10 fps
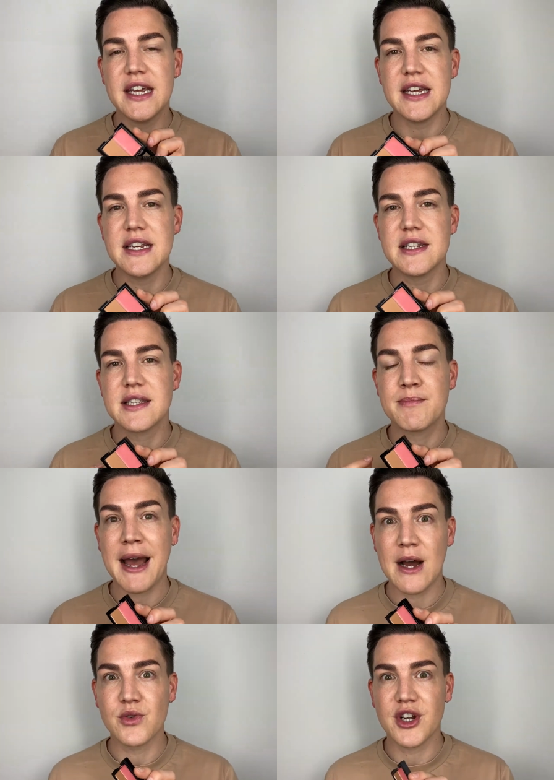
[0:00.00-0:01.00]
is
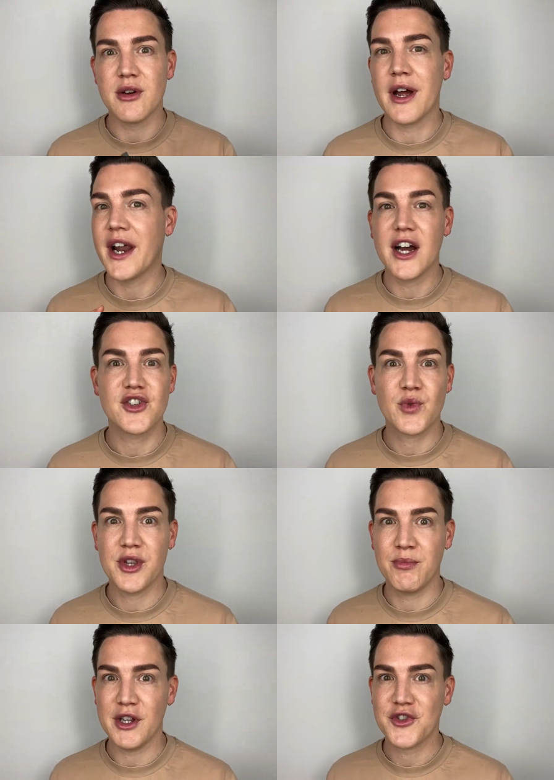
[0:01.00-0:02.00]
powder, and I just want
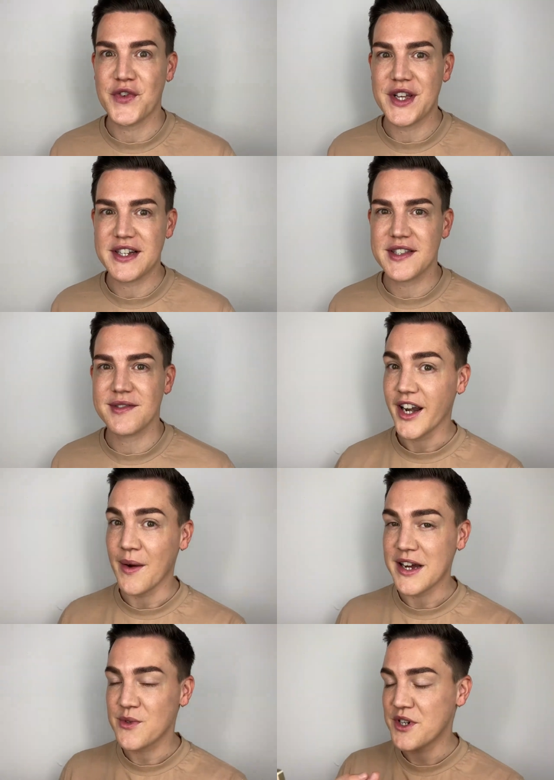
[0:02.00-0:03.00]
the blush for this. Now,
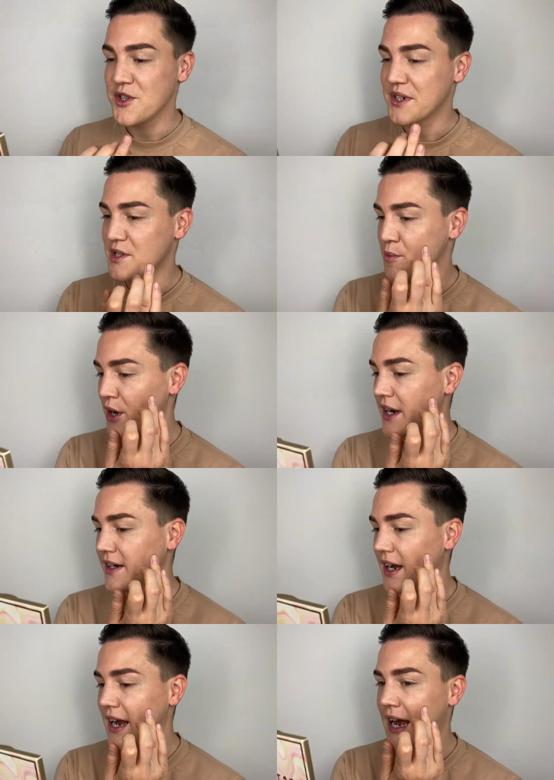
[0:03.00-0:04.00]
as we're doing
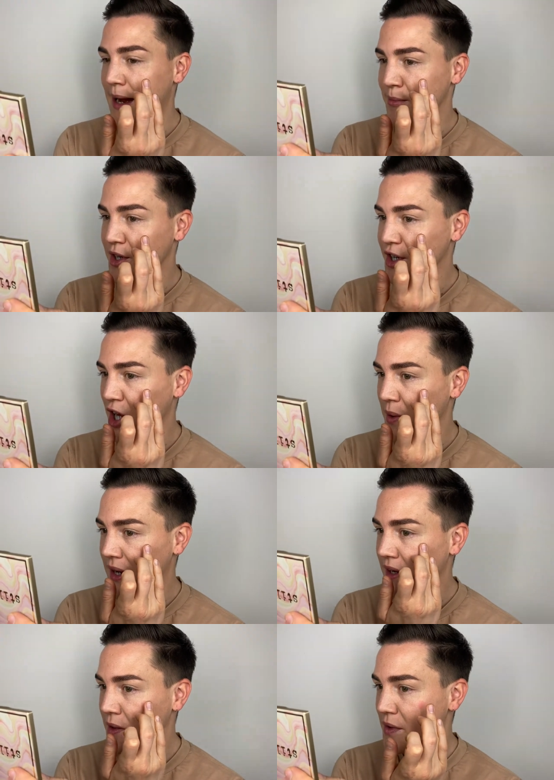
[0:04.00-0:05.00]
spring, I am going to go
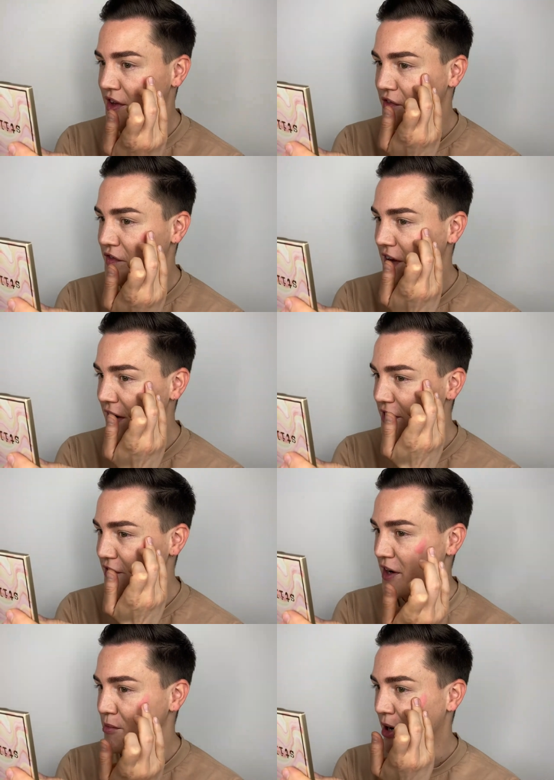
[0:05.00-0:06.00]
in with a very,
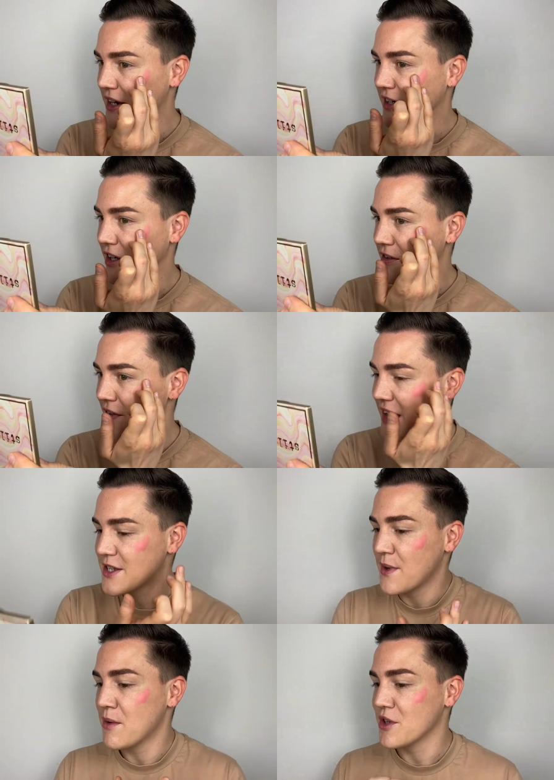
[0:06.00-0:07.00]
very bright colour, and
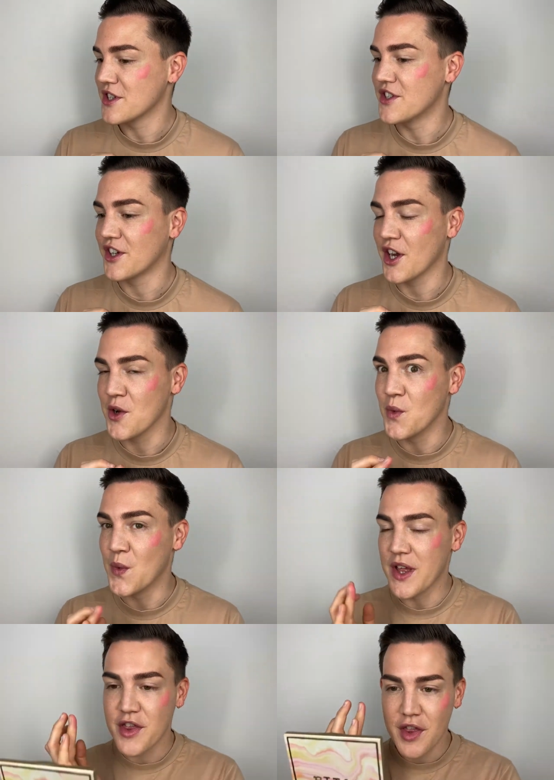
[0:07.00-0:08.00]
that's why I wanted to go
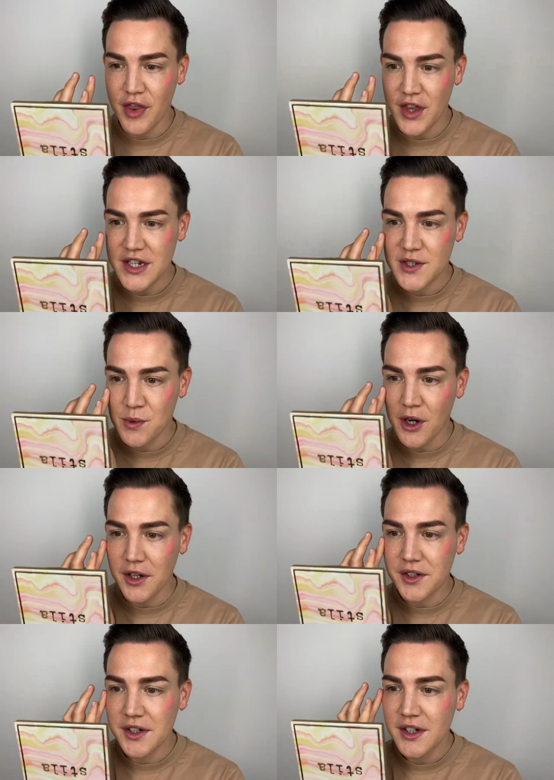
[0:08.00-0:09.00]
with this
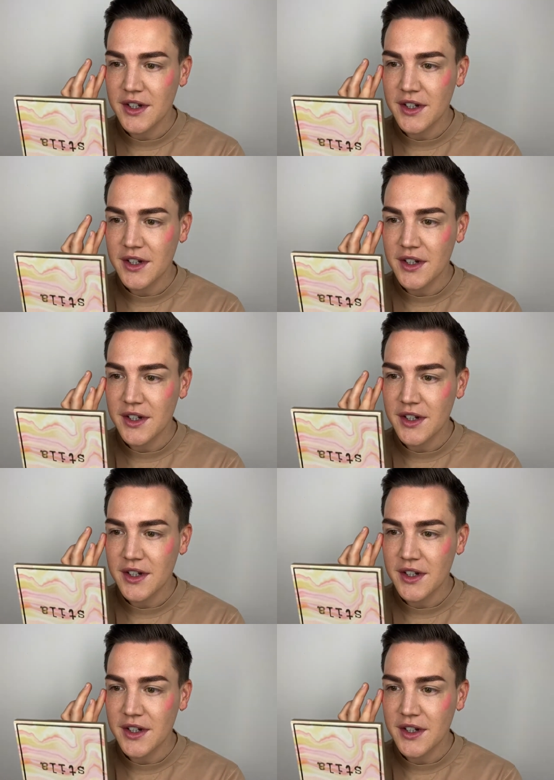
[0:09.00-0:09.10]
one,